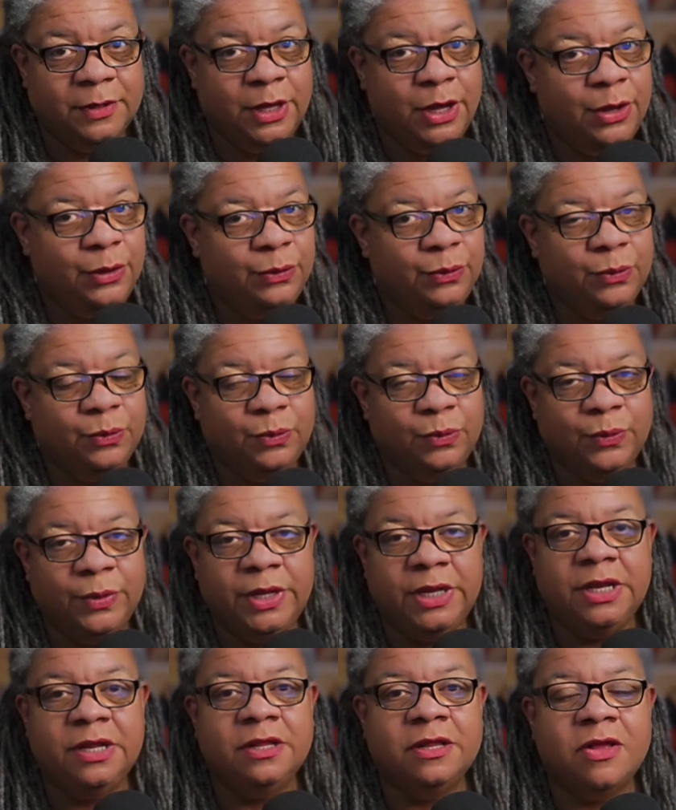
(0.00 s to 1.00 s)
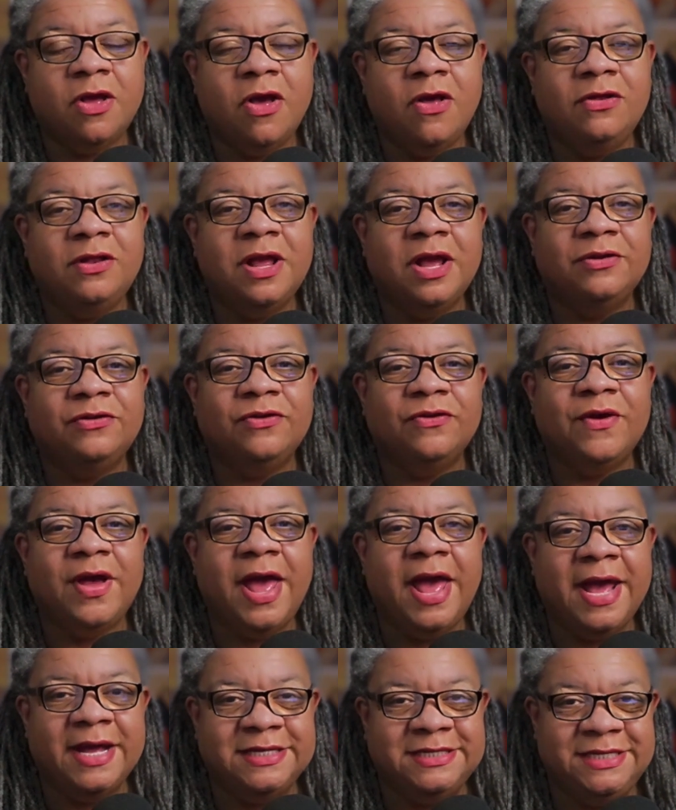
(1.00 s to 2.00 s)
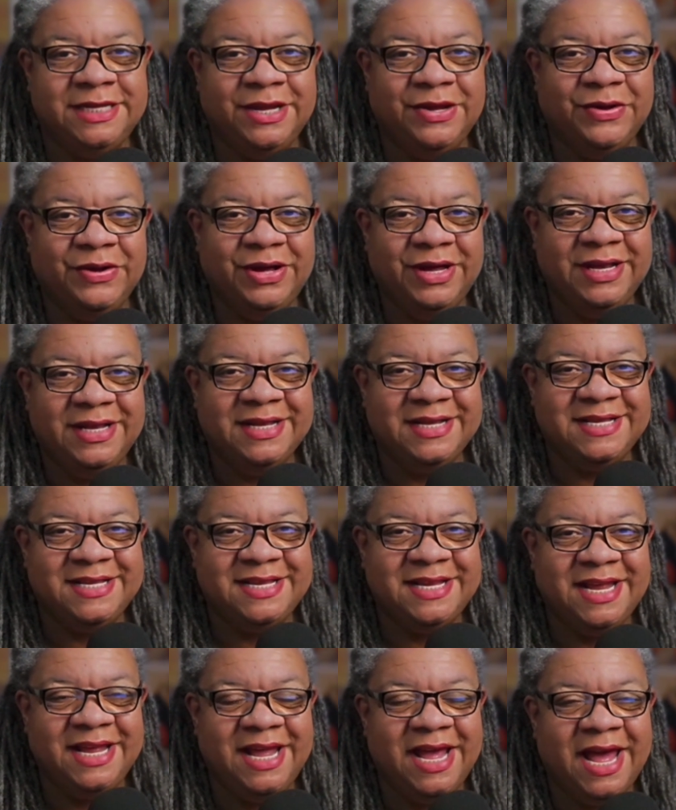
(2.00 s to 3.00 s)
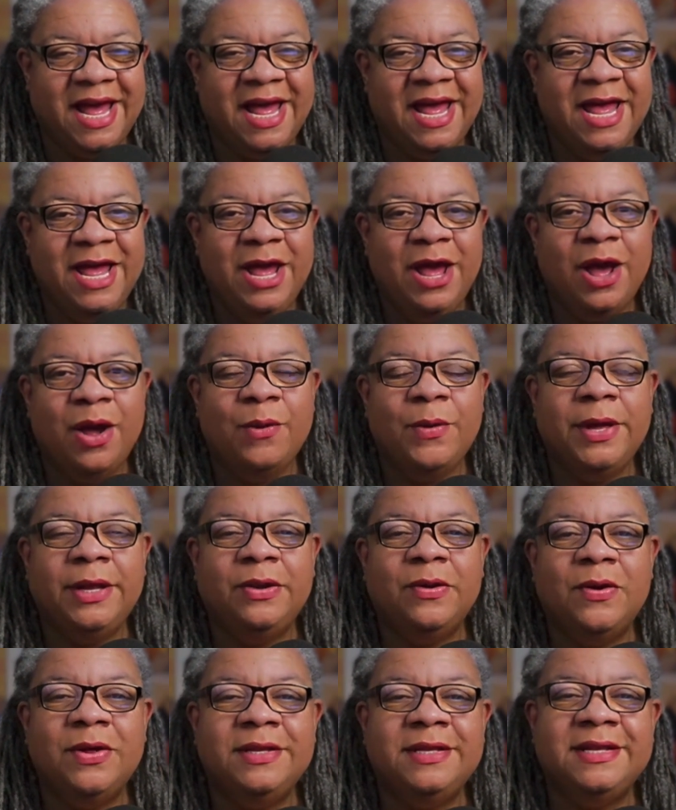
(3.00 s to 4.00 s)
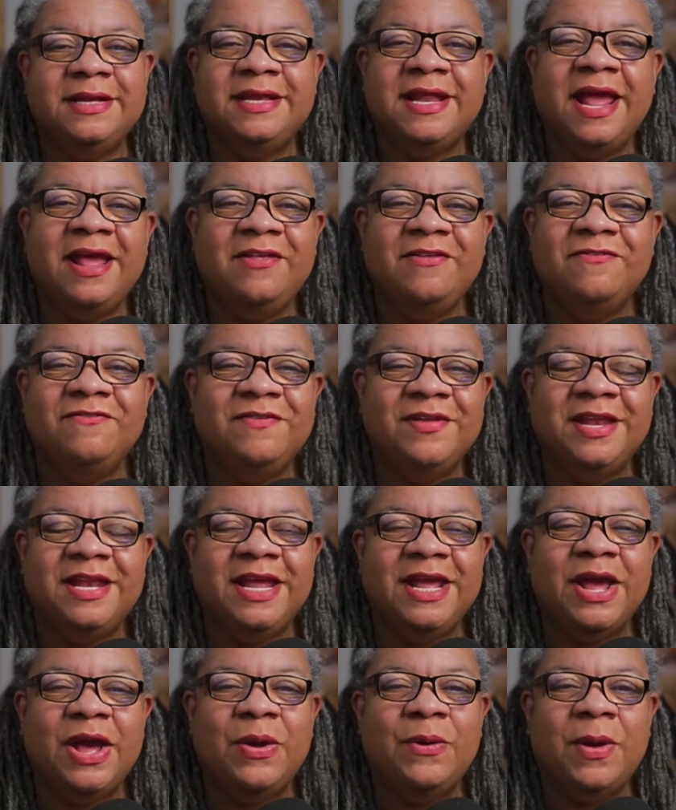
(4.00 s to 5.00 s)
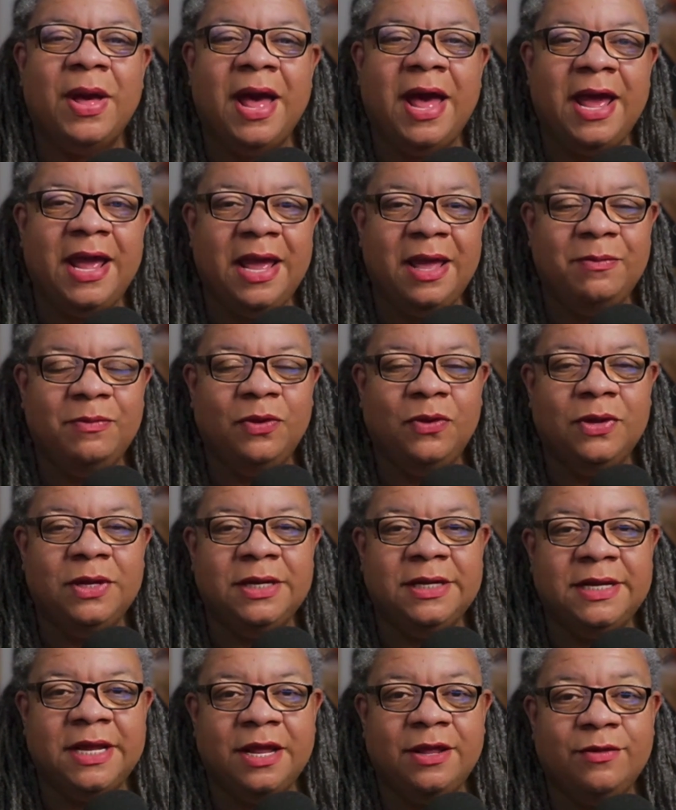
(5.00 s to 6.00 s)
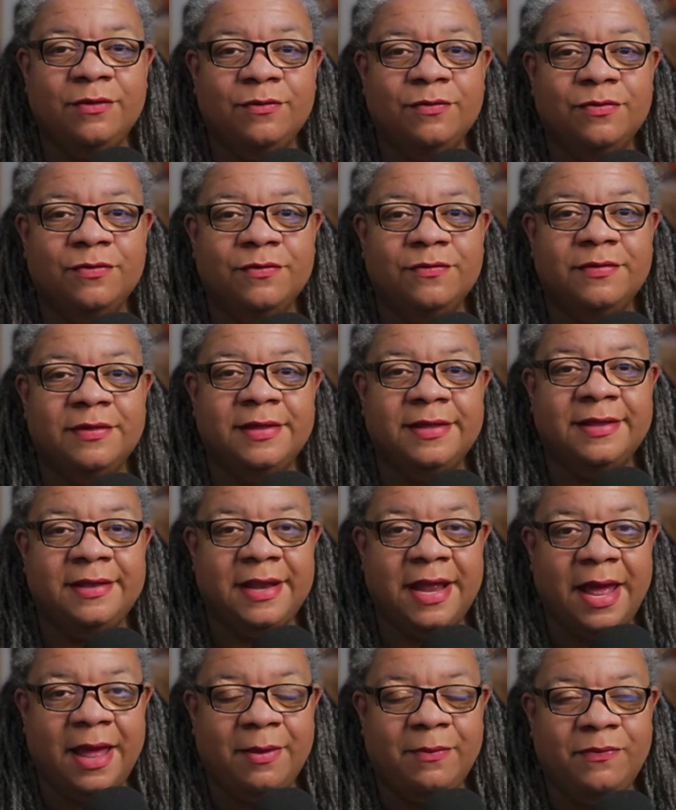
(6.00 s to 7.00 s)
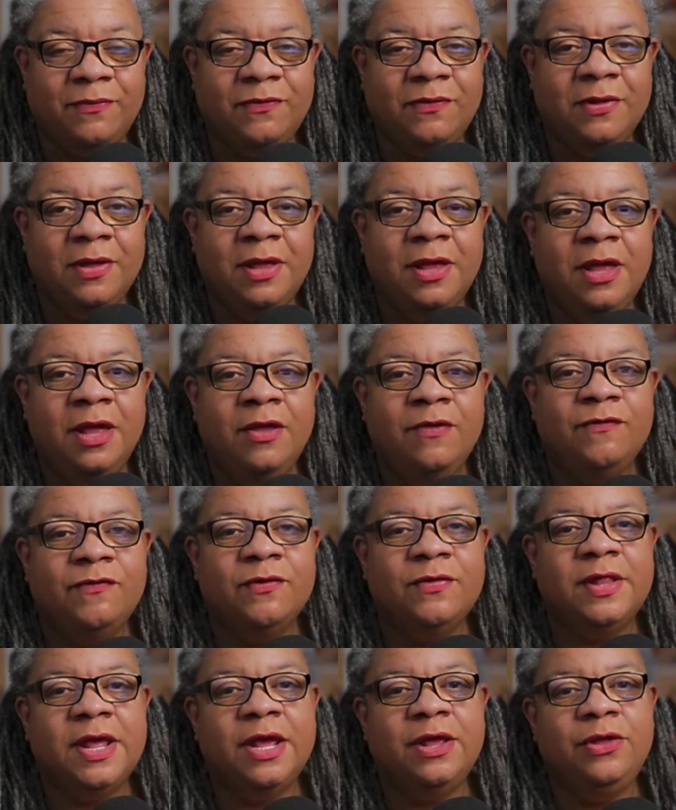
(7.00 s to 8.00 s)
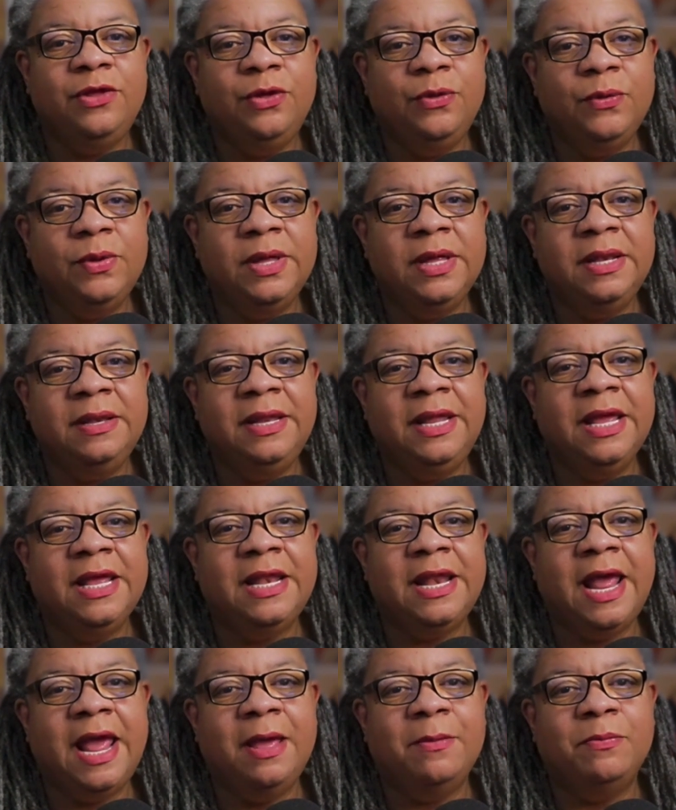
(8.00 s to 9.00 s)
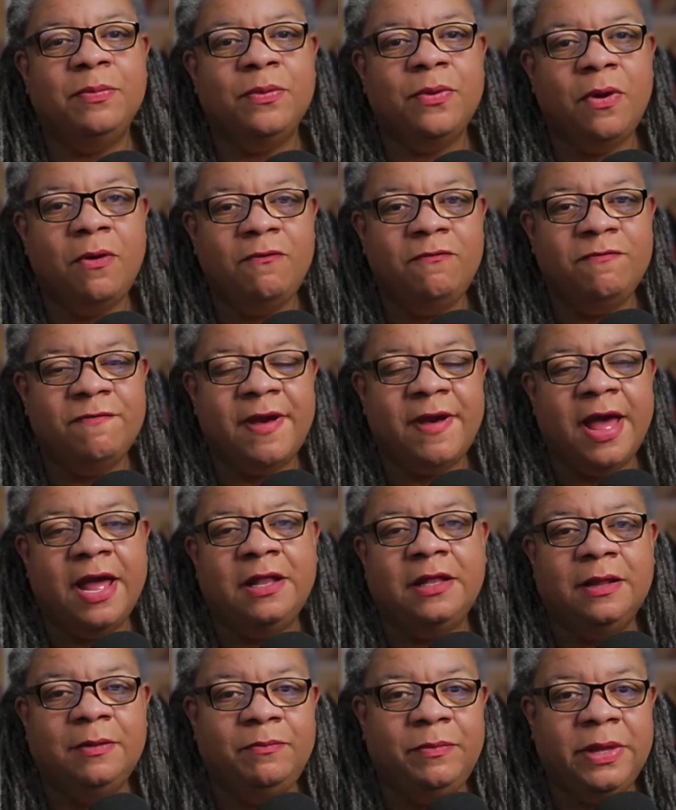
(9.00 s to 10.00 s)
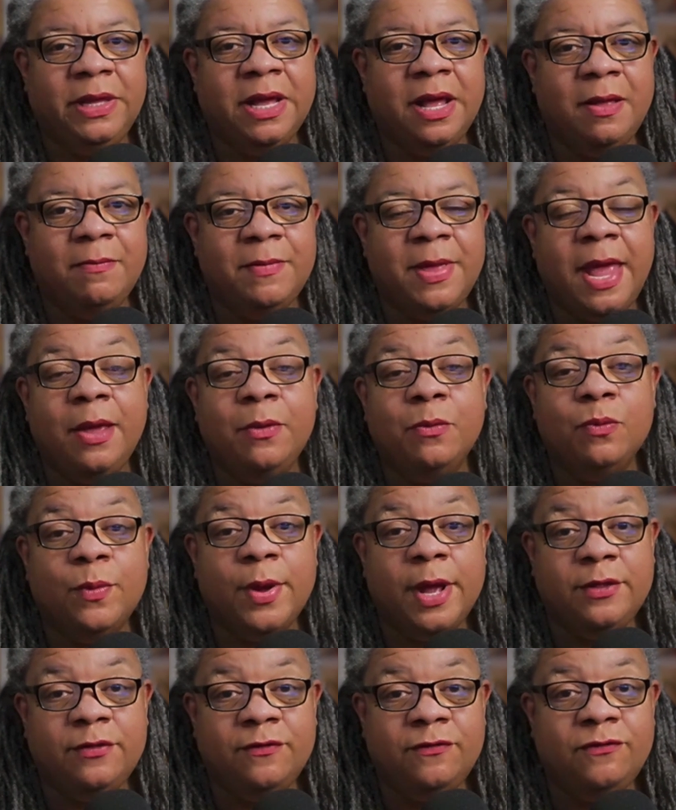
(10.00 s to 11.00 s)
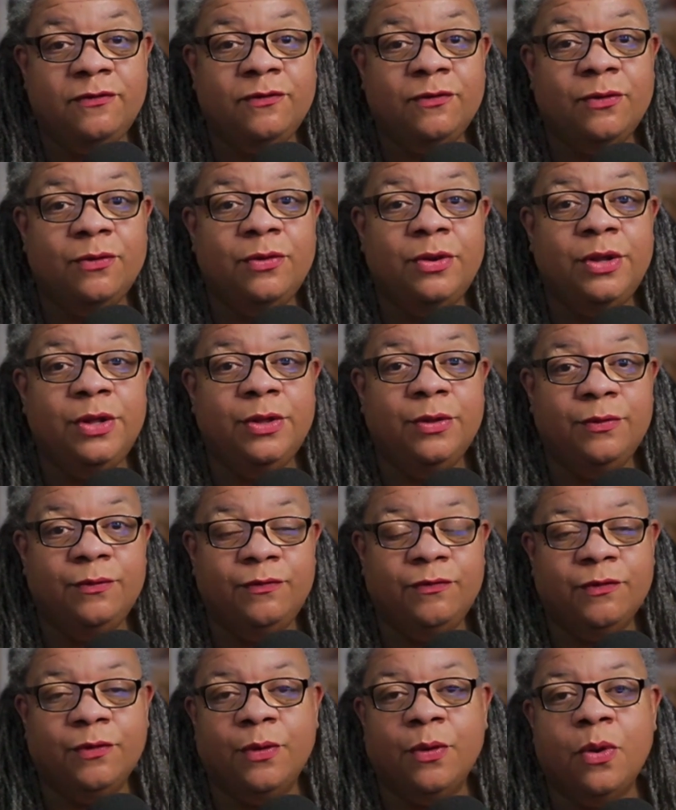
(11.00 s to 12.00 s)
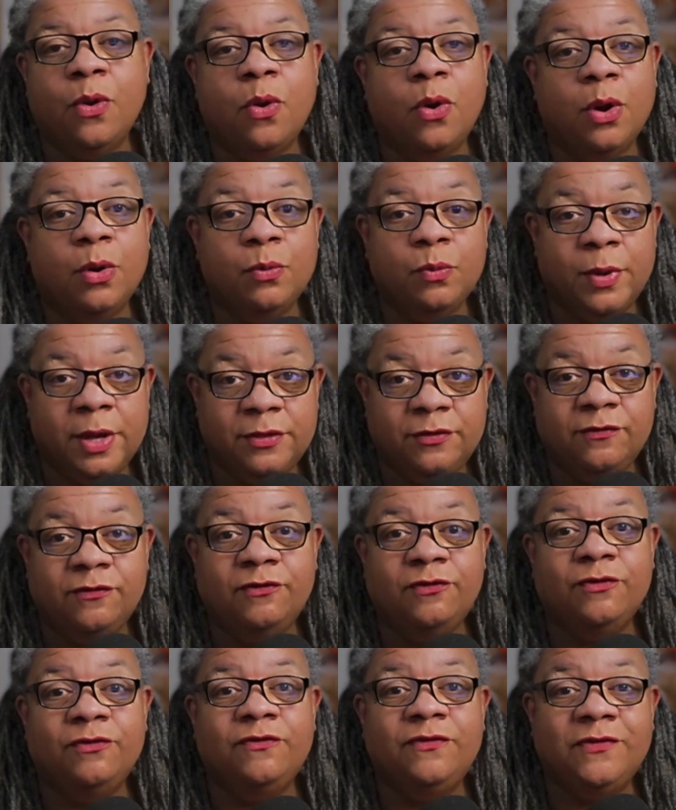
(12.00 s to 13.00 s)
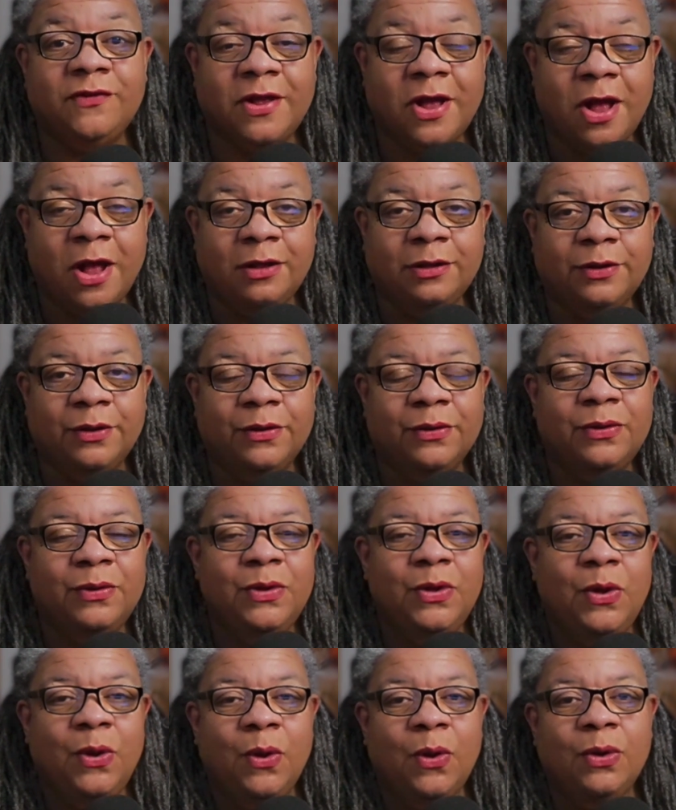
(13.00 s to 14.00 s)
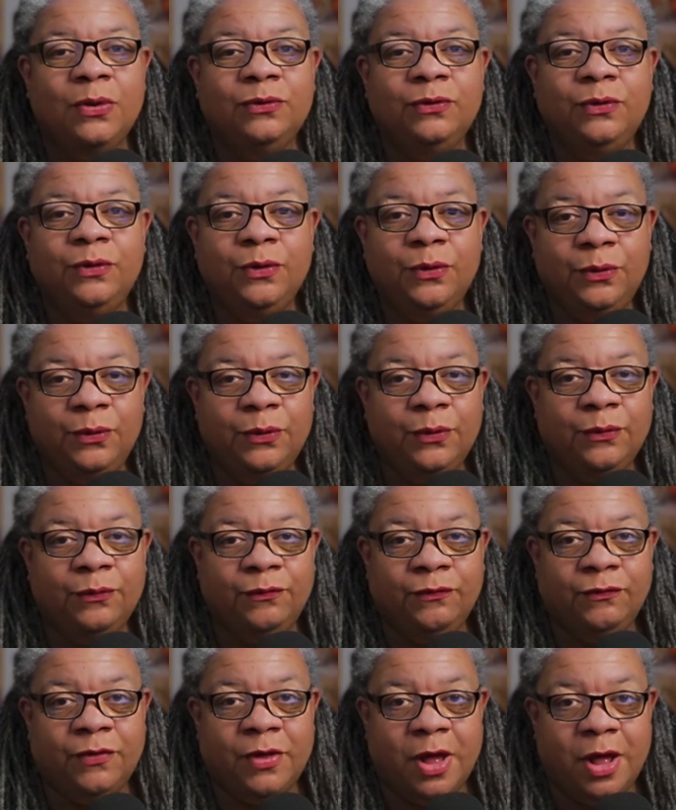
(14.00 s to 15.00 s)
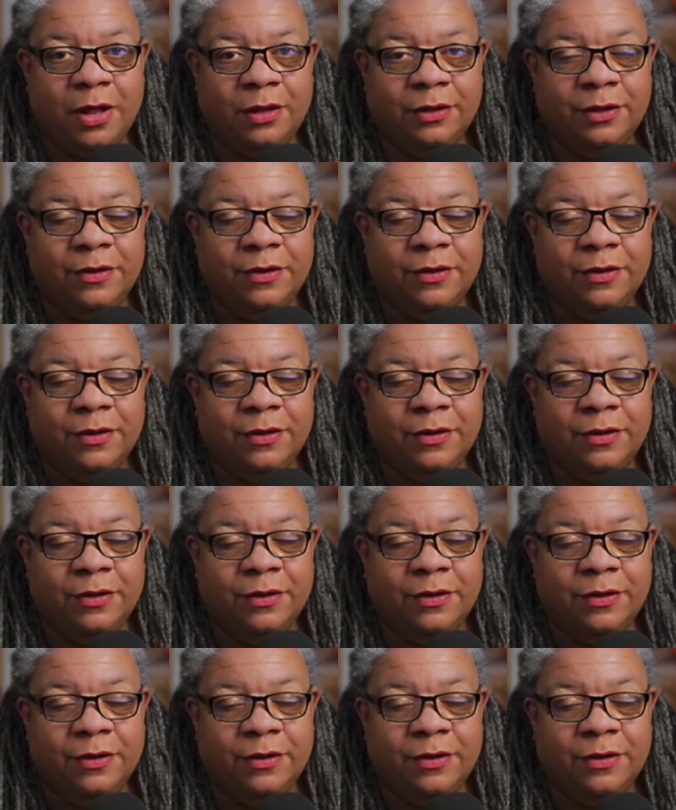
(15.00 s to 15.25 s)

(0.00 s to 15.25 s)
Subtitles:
Greetings all, Dr. X here. Good to see ya. All right, on today's video, I am going to take you through the steps so that you can get a profile and become a registered user or a registered scholar on Google Scholar.